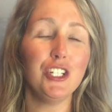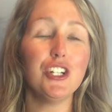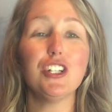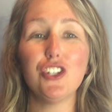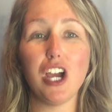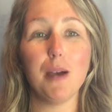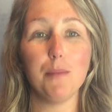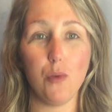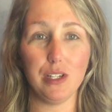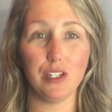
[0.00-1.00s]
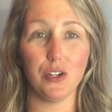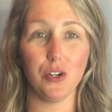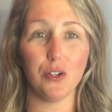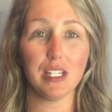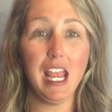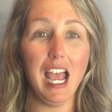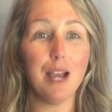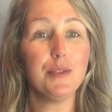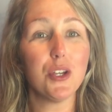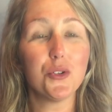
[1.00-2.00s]
Good job, boys and girls.
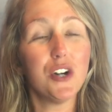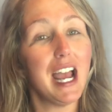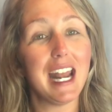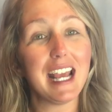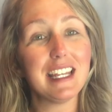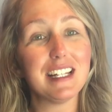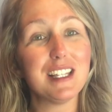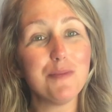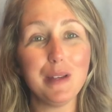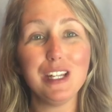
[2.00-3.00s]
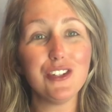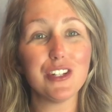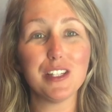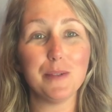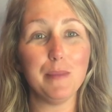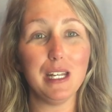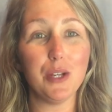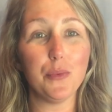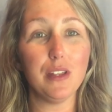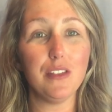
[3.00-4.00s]
I'm so glad I could spend just a
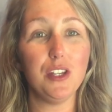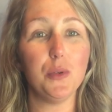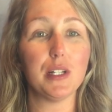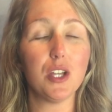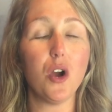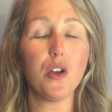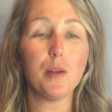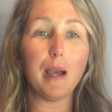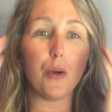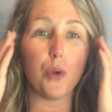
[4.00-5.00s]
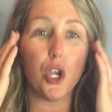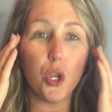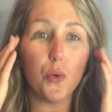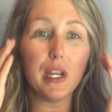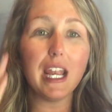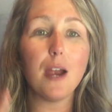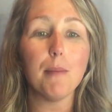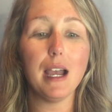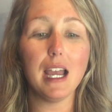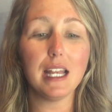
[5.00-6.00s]
minute with you and talking about renewing our
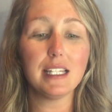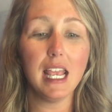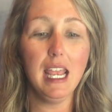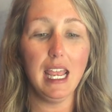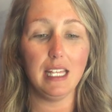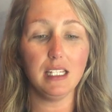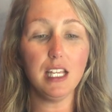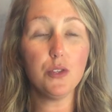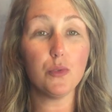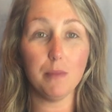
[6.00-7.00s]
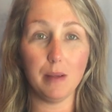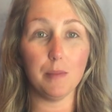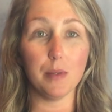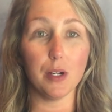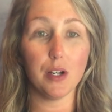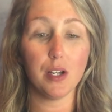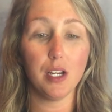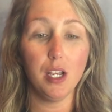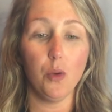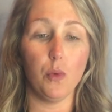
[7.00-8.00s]
minds. And let's remember,
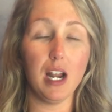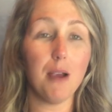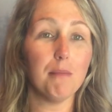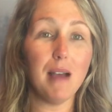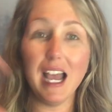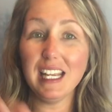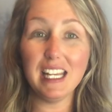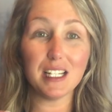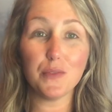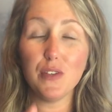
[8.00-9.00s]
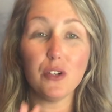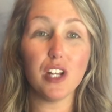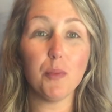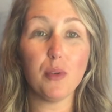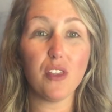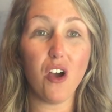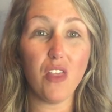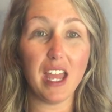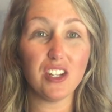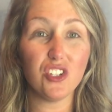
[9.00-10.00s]
when our mind gets filled up with all
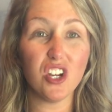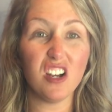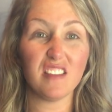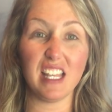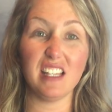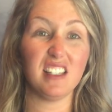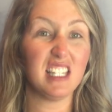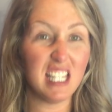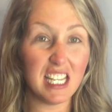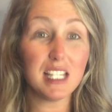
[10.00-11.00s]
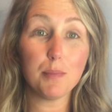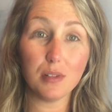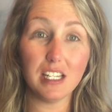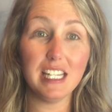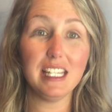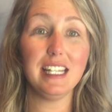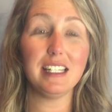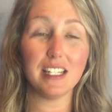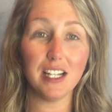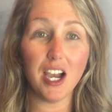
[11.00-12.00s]
that junk that's displeasing
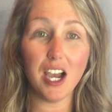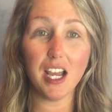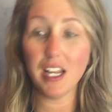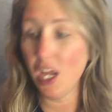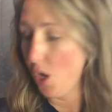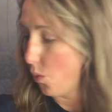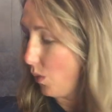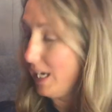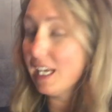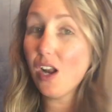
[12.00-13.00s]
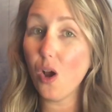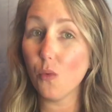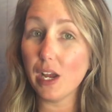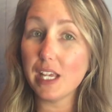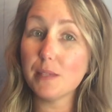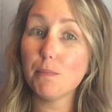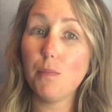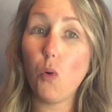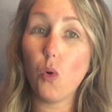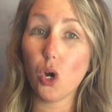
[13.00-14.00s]
to God, we can always
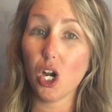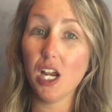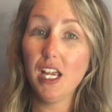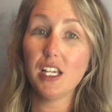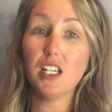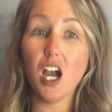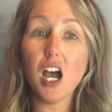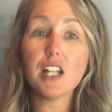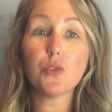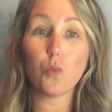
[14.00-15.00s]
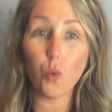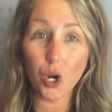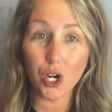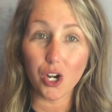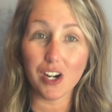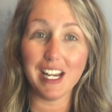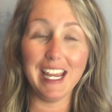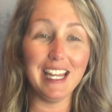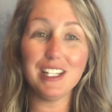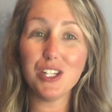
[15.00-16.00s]
pour God's word
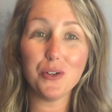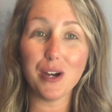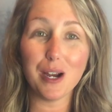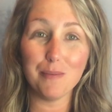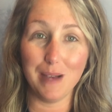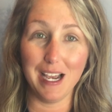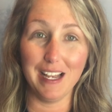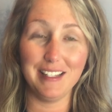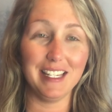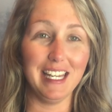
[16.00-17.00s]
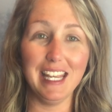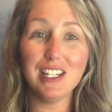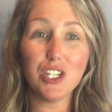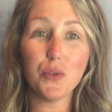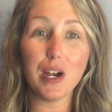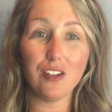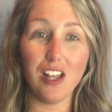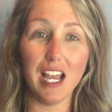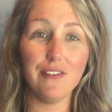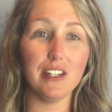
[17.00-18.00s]
into our minds and into our
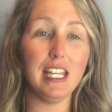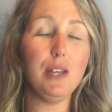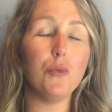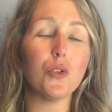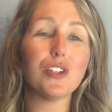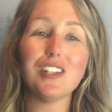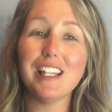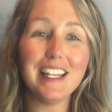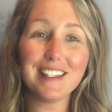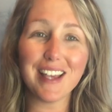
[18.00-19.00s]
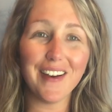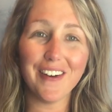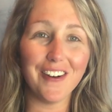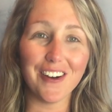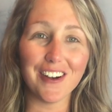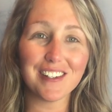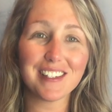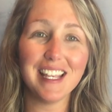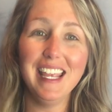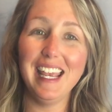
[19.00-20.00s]
life, and He will cleanse our
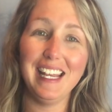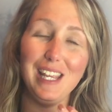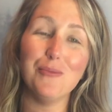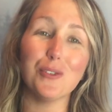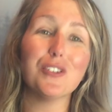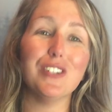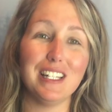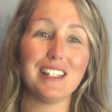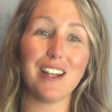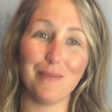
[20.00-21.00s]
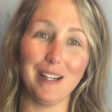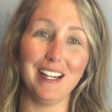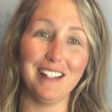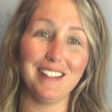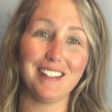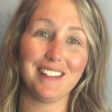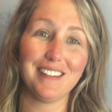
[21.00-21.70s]
hearts and He will cleanse our minds.